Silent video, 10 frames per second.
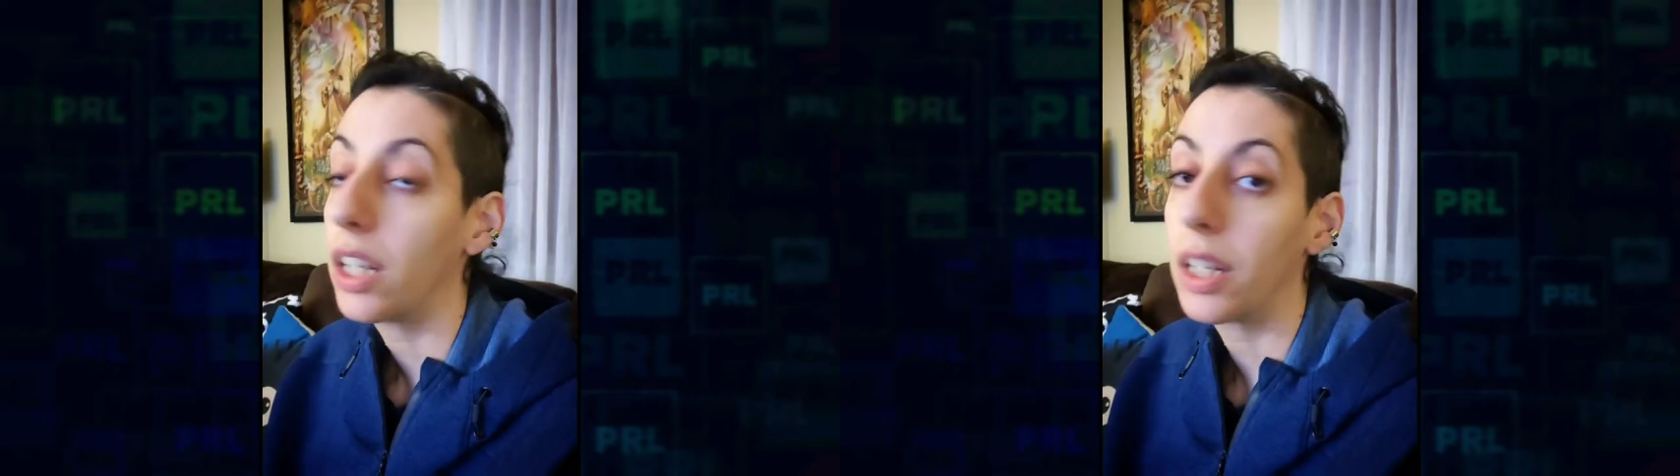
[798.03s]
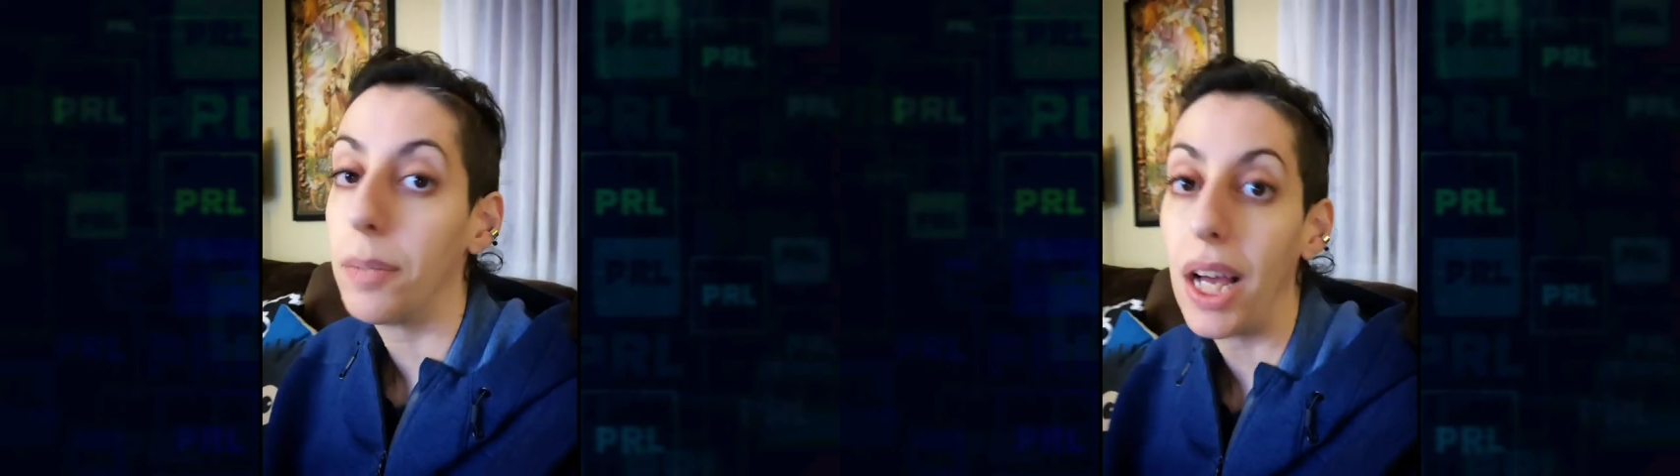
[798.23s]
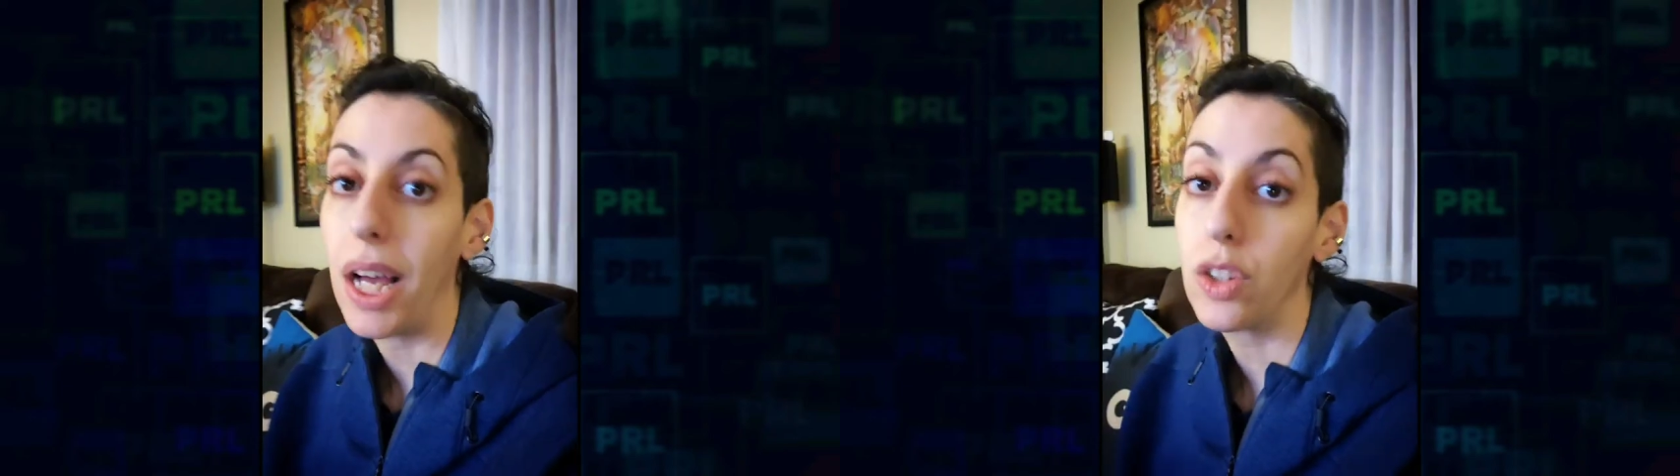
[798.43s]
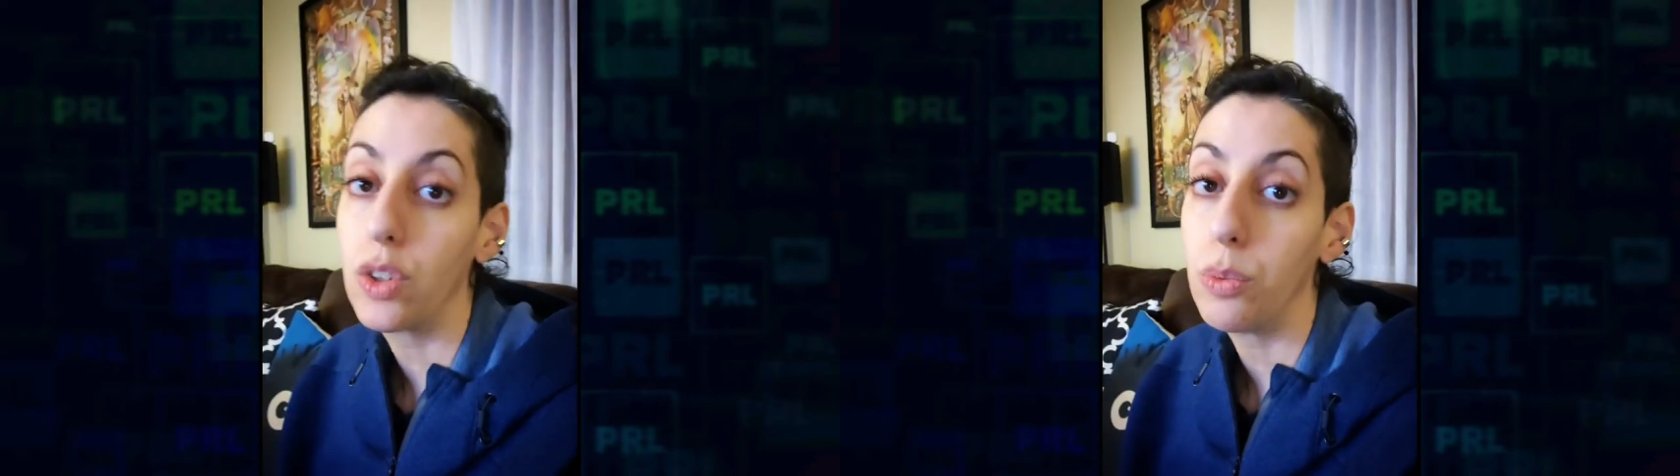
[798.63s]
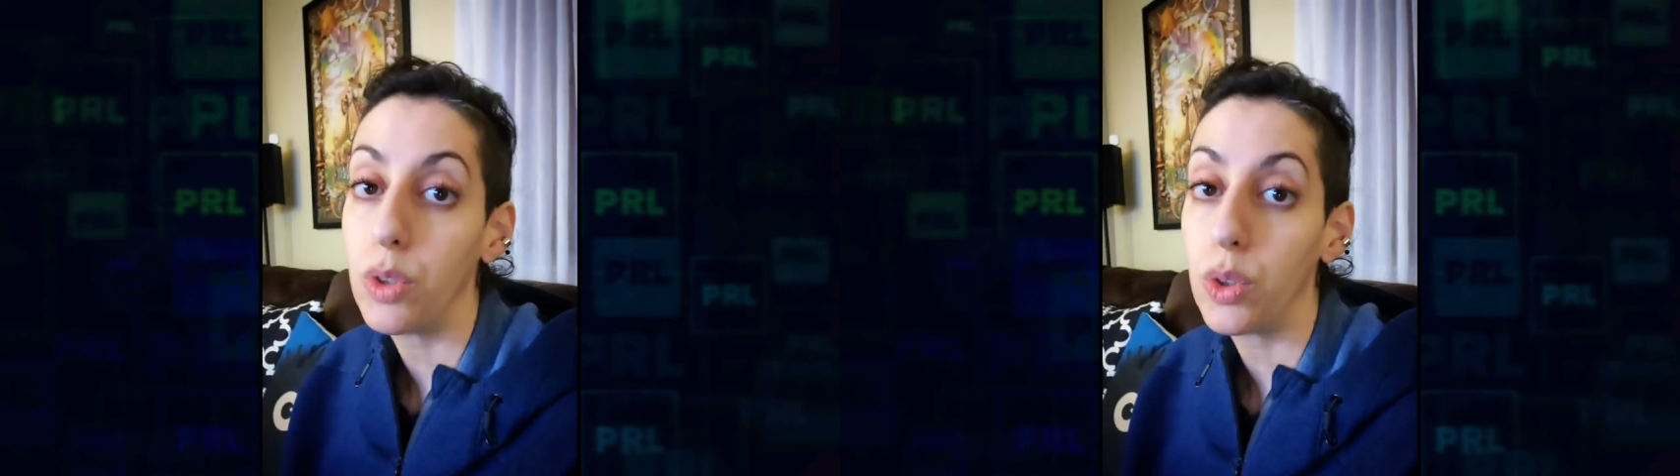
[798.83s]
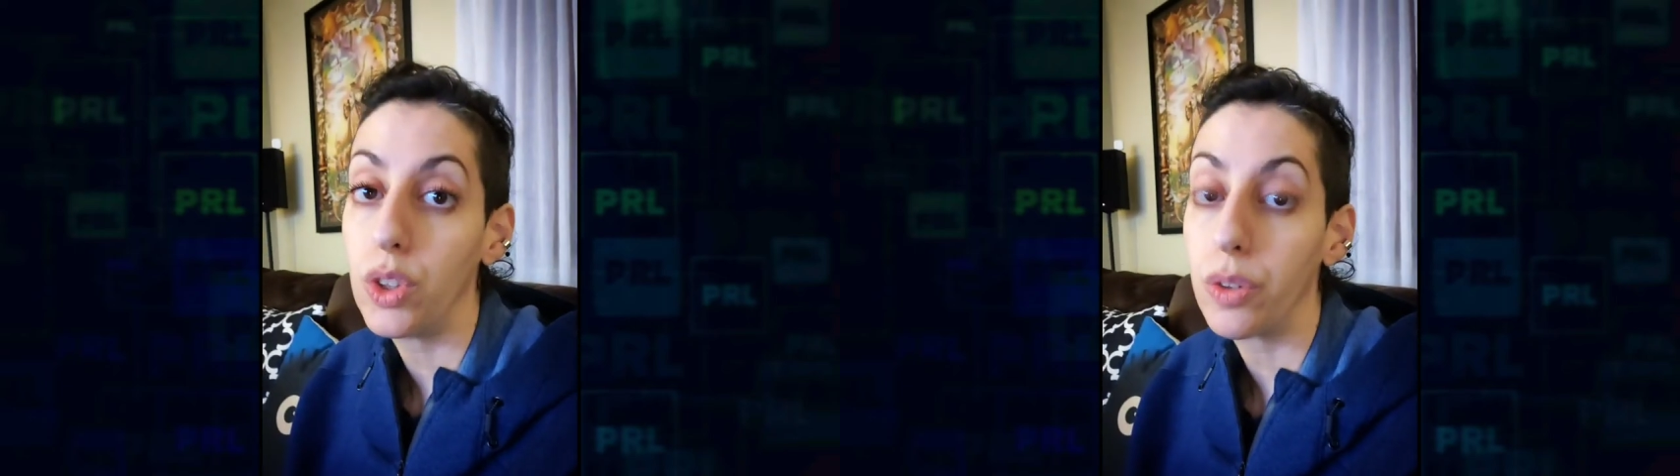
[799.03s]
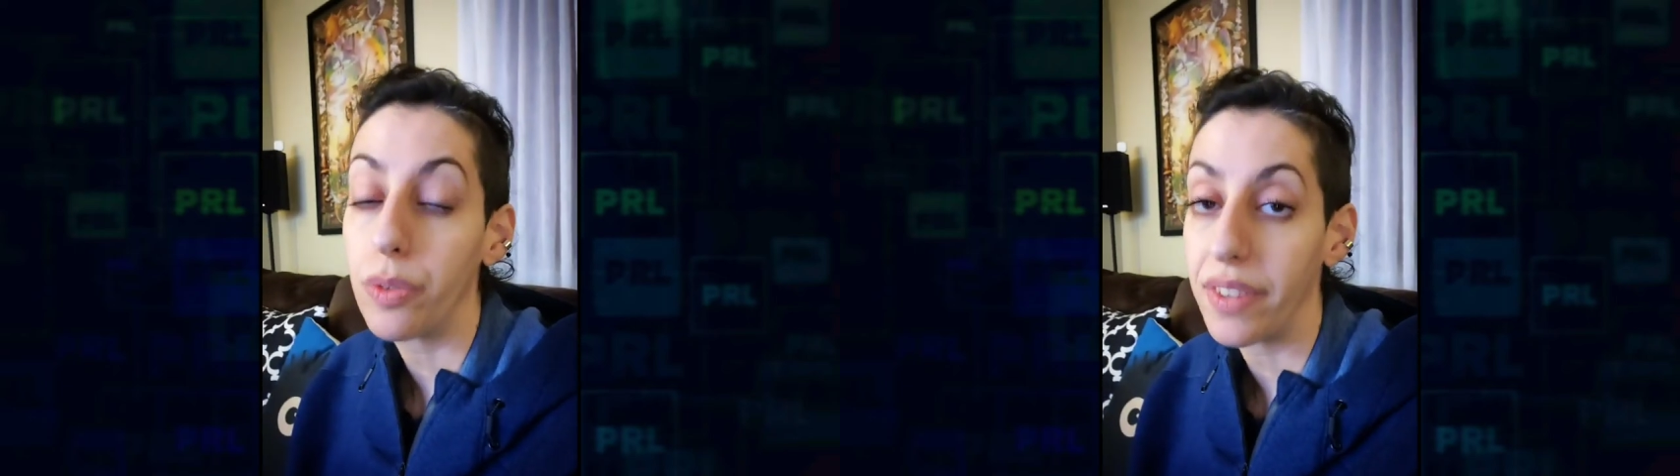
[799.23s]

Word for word: CompilerTube Junior for